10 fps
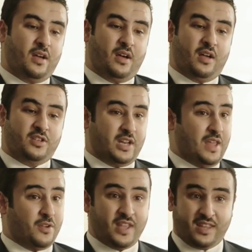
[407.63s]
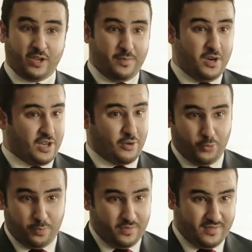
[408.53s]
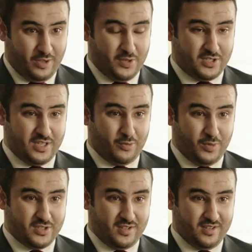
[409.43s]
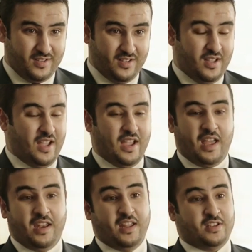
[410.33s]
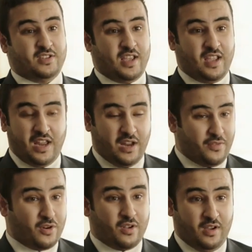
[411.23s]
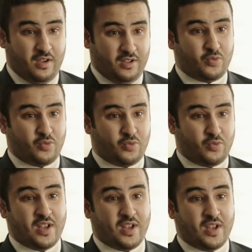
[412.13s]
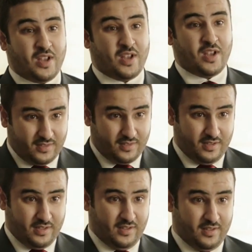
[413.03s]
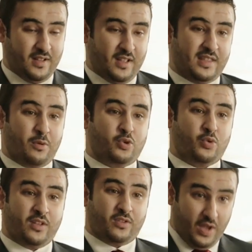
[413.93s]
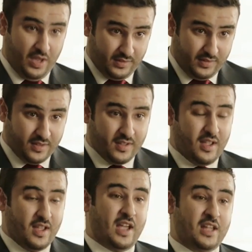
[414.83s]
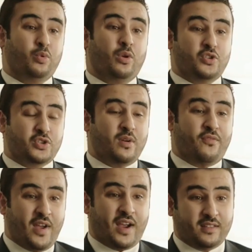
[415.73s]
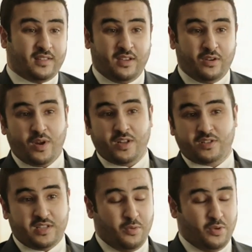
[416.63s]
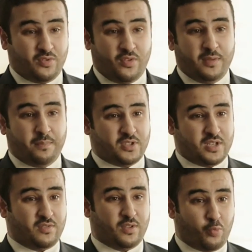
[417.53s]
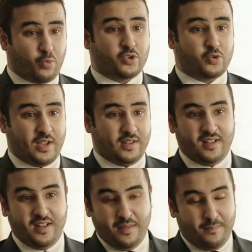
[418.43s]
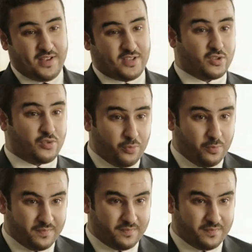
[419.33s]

It's another Death to America group that we see in the region. And it's another transnational threat that we're trying to end. And to also affect the Red Sea, which 15% of the world trade passes through.